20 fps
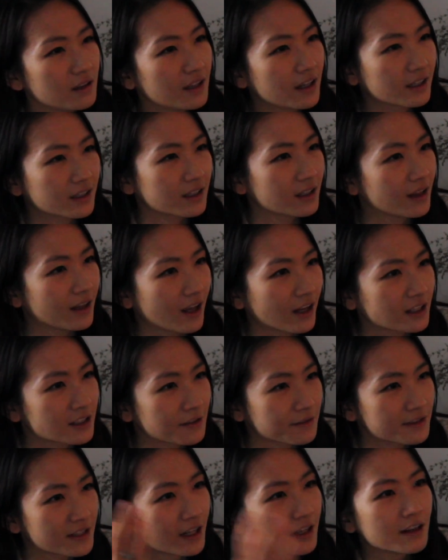like the lack
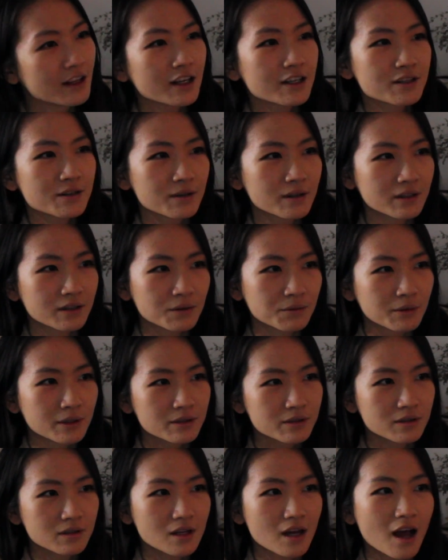of sunlight during the
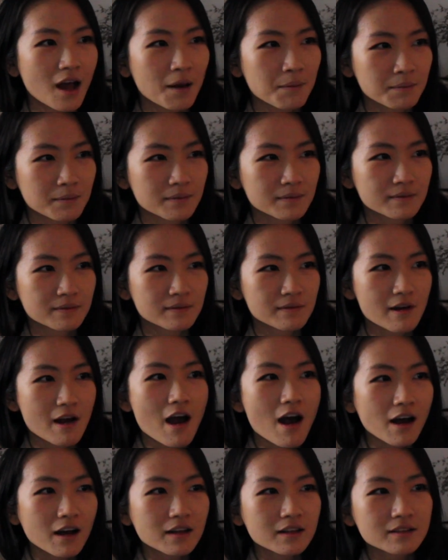winter time.
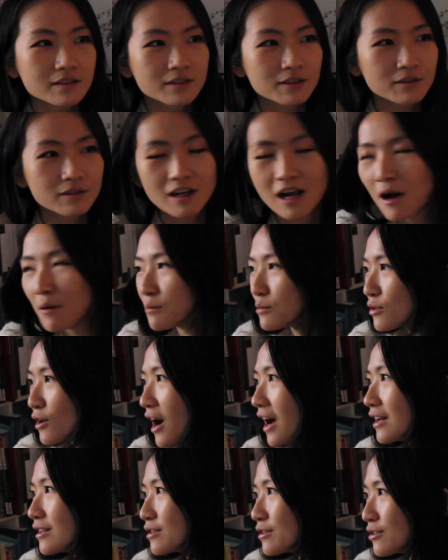So now I'm
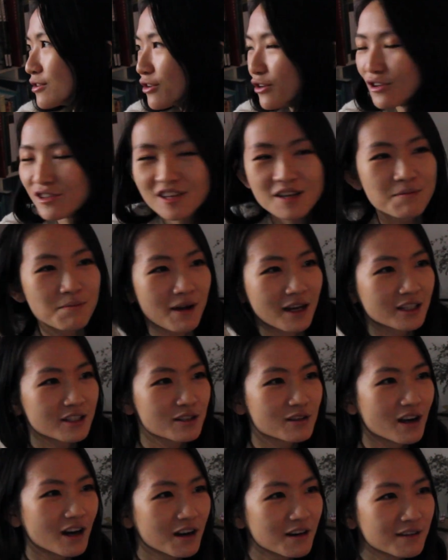trying to nurse it back
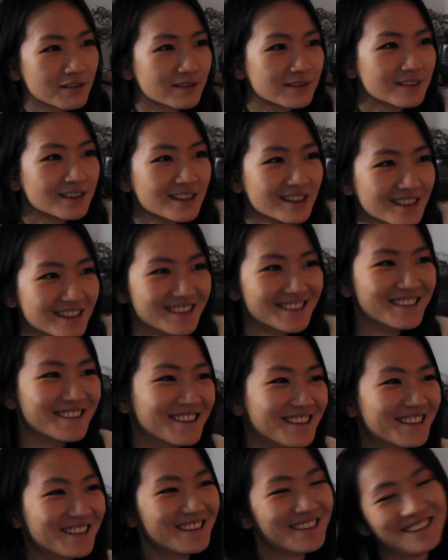to
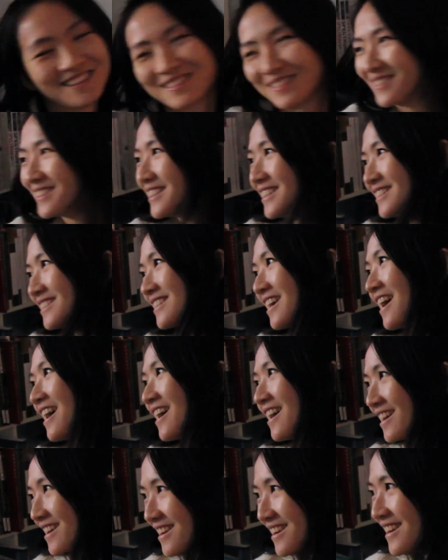health. It's really sad.